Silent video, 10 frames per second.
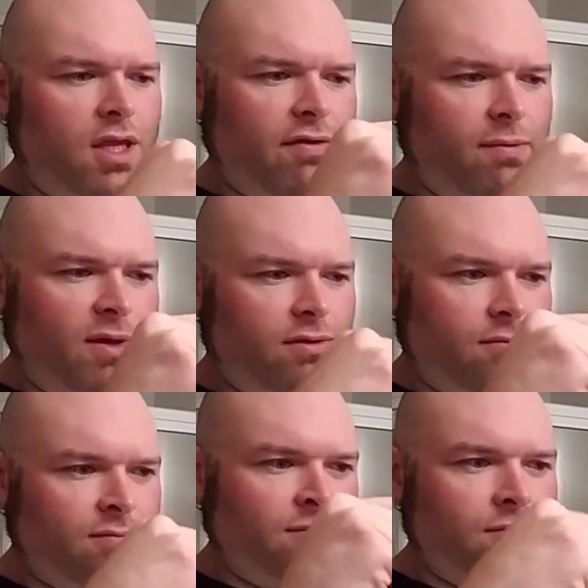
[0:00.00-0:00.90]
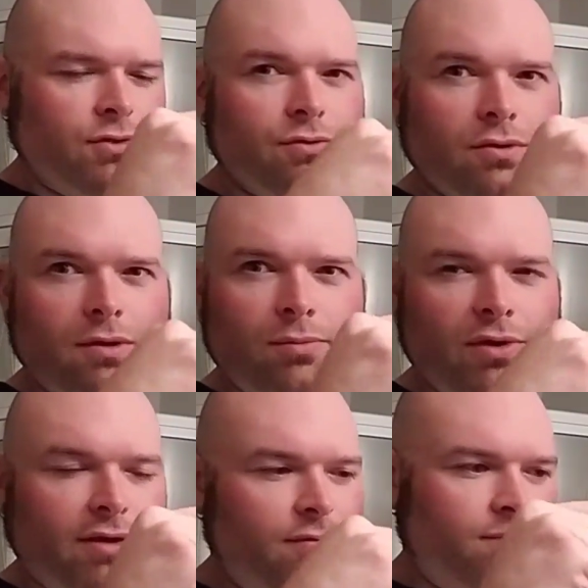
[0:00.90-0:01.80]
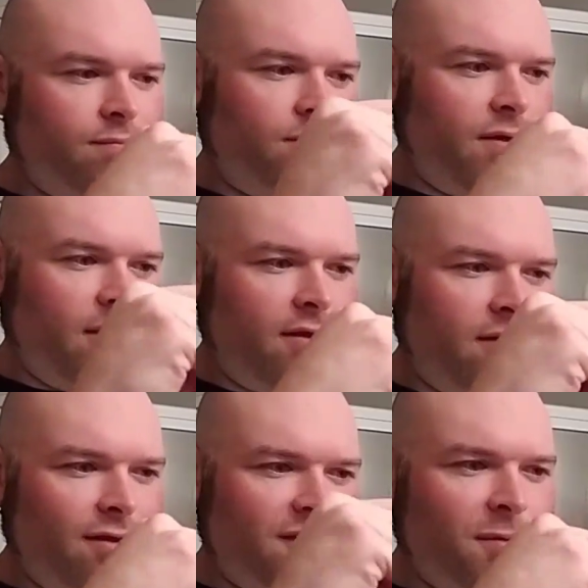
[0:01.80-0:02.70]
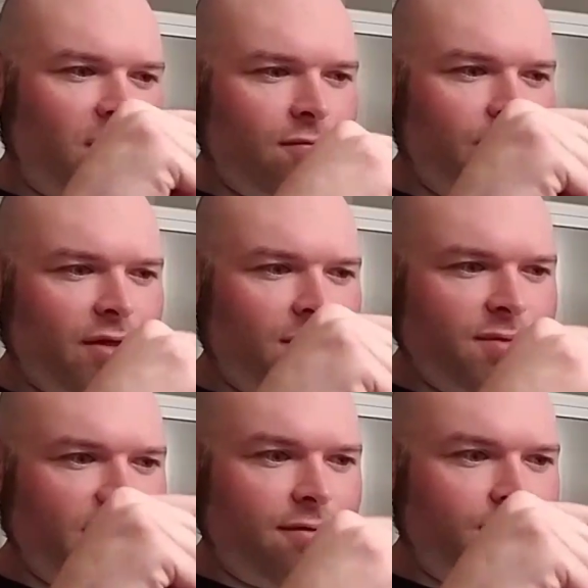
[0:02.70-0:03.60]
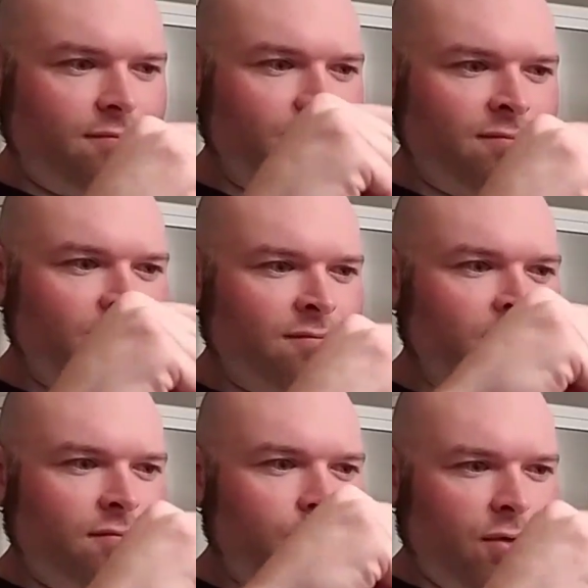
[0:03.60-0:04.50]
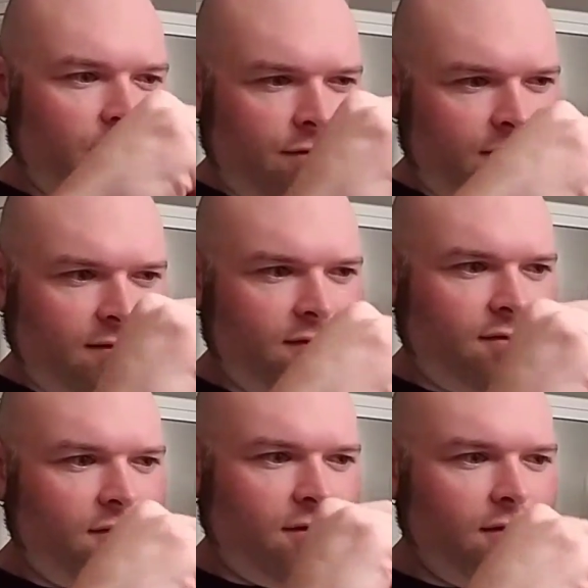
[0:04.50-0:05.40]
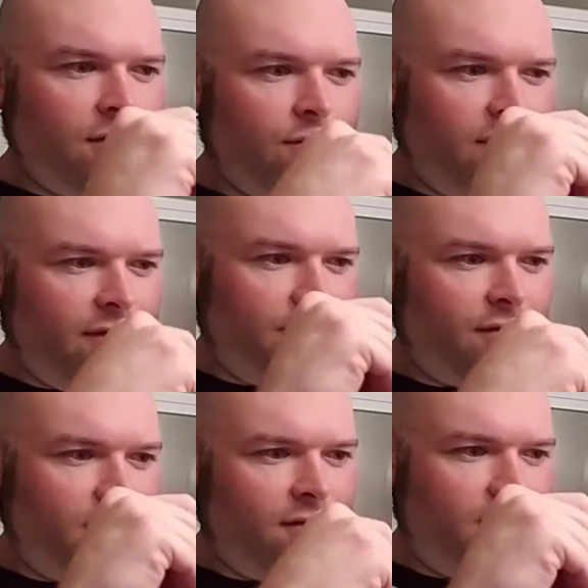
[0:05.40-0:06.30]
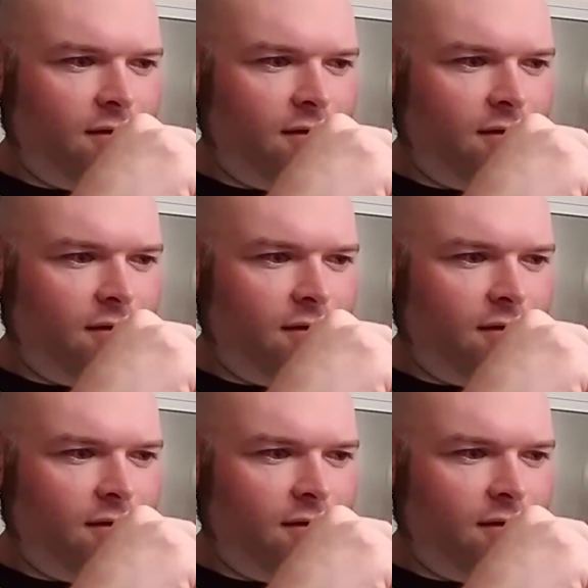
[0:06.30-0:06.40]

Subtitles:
Give it about, ooh, boy, the smell really comes out when you are loading this.